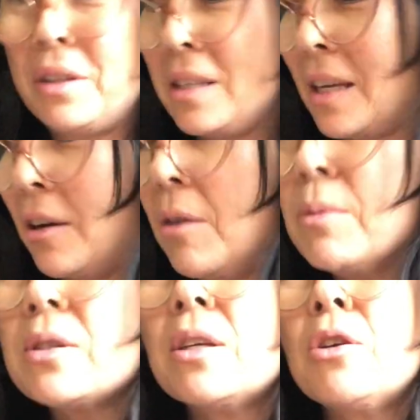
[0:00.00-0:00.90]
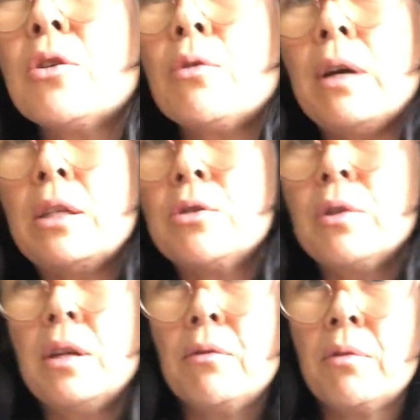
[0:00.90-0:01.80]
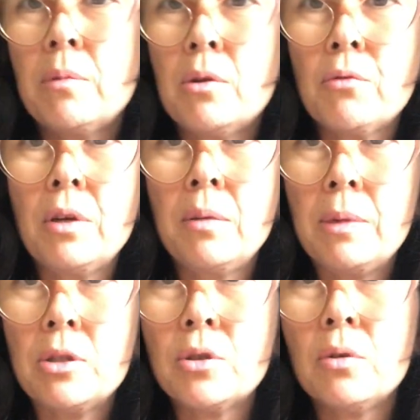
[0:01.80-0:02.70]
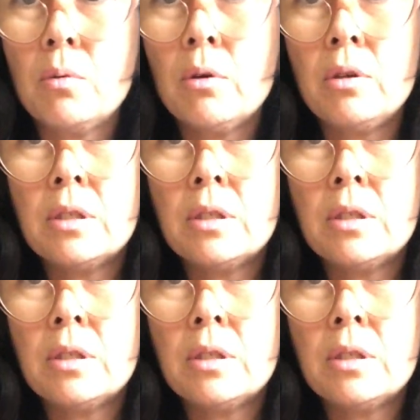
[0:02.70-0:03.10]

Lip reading: It's like almost like you're graduating from the three-dimensional world